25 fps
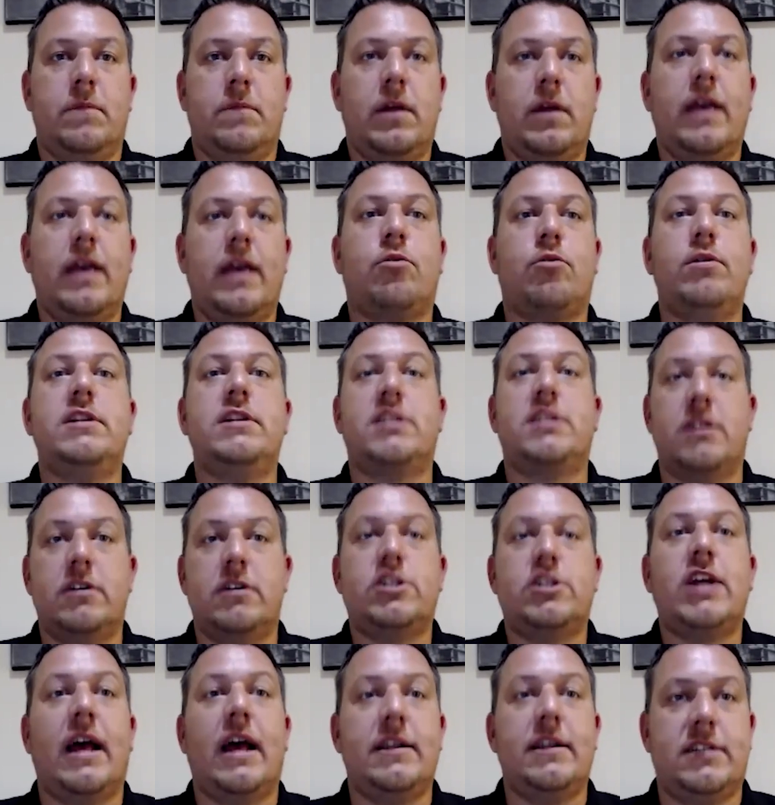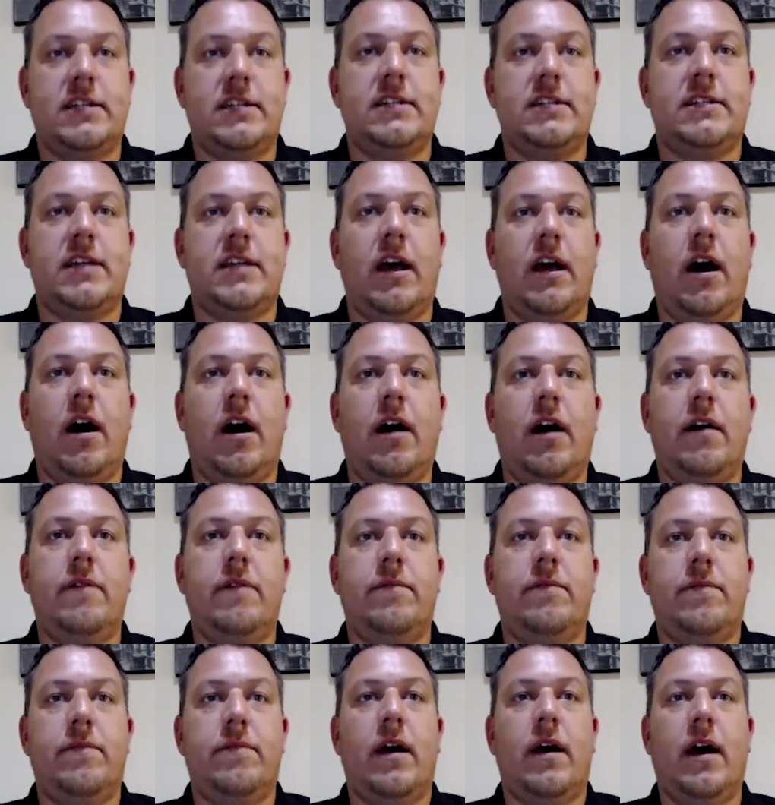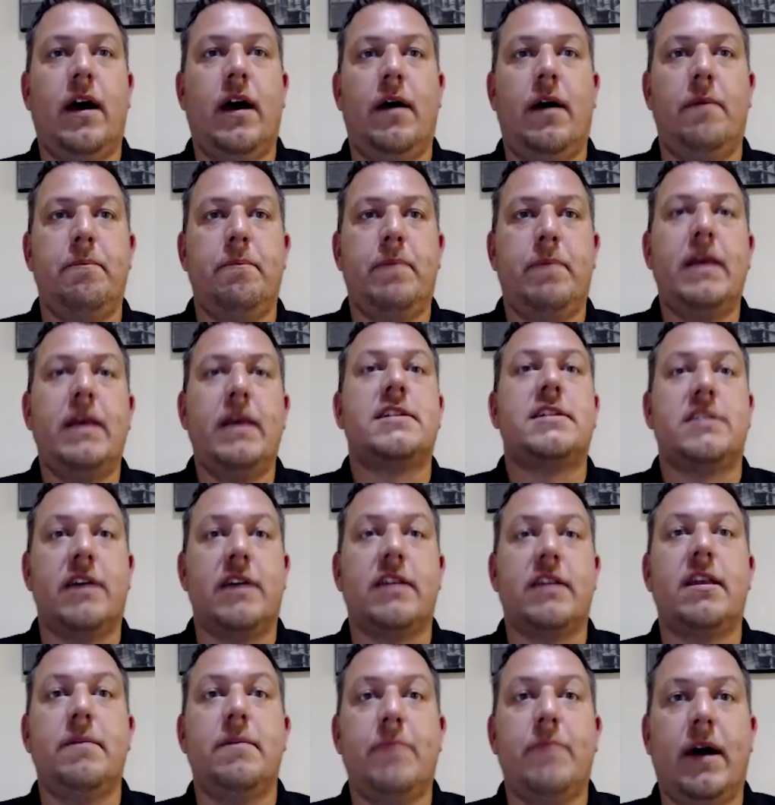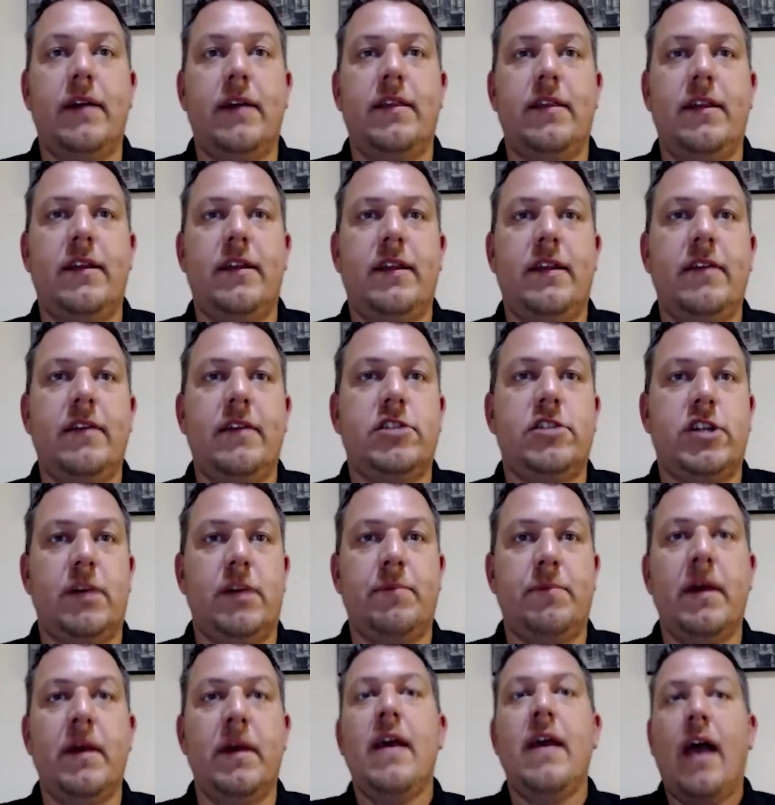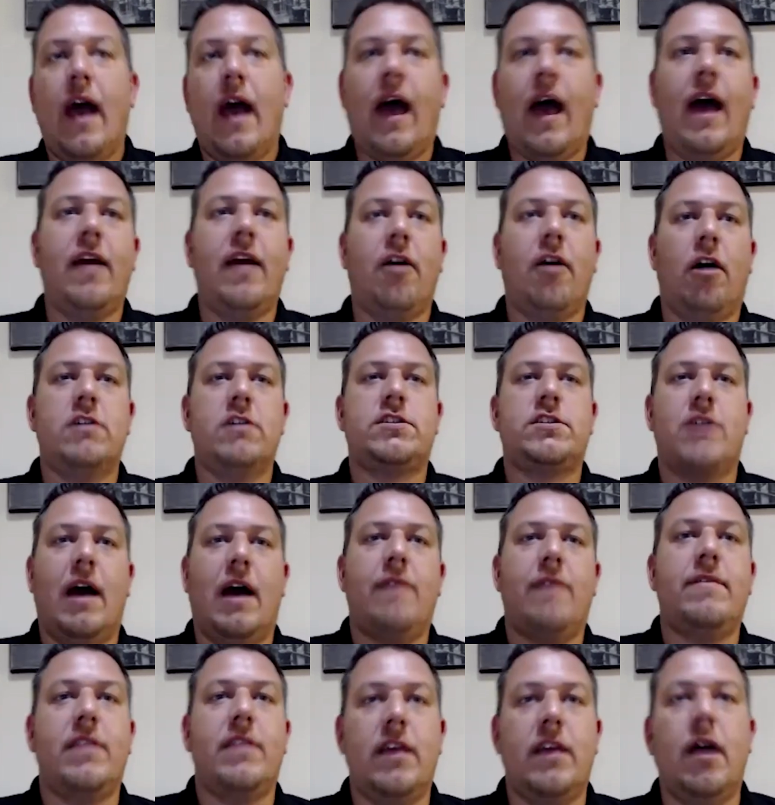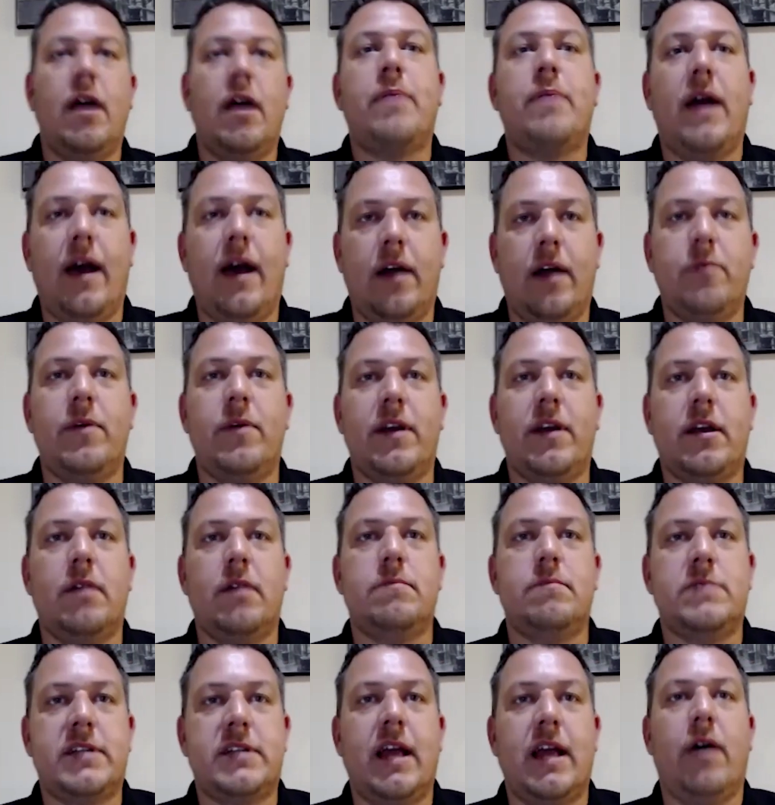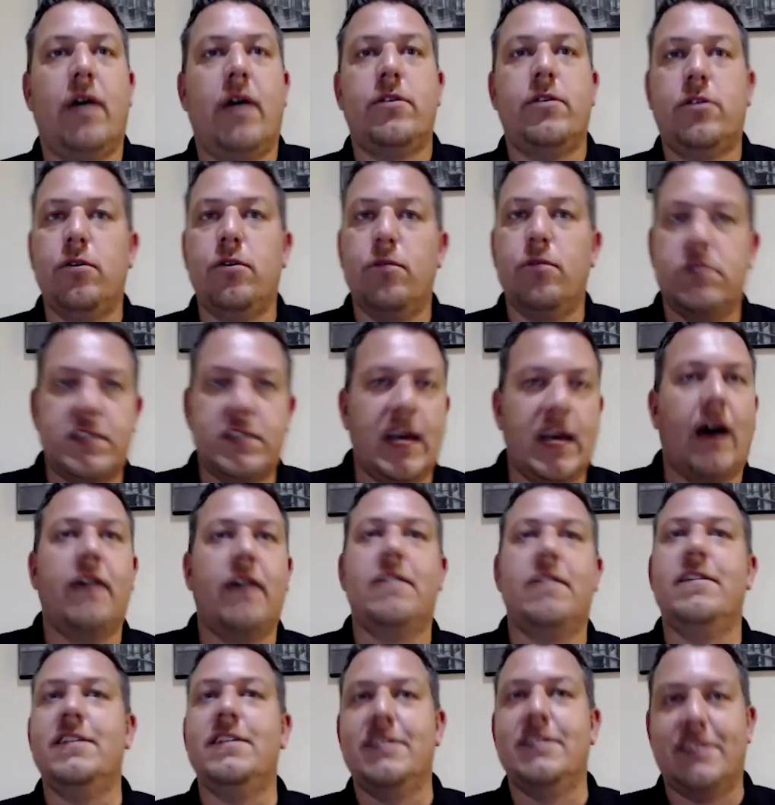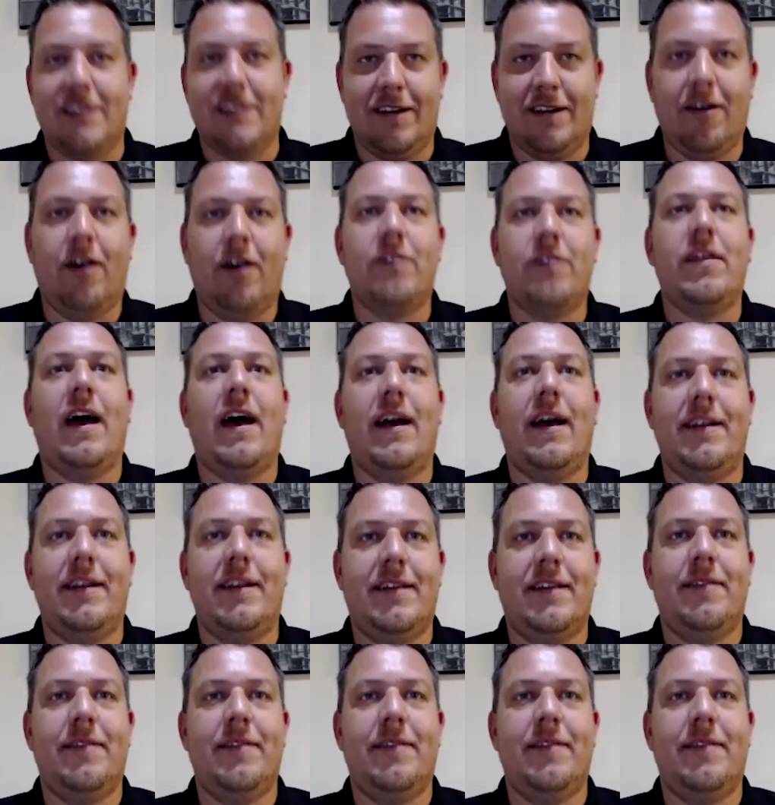increase their chances of being selected by the dealership and also having the upper hand when it comes down to salaries and all that.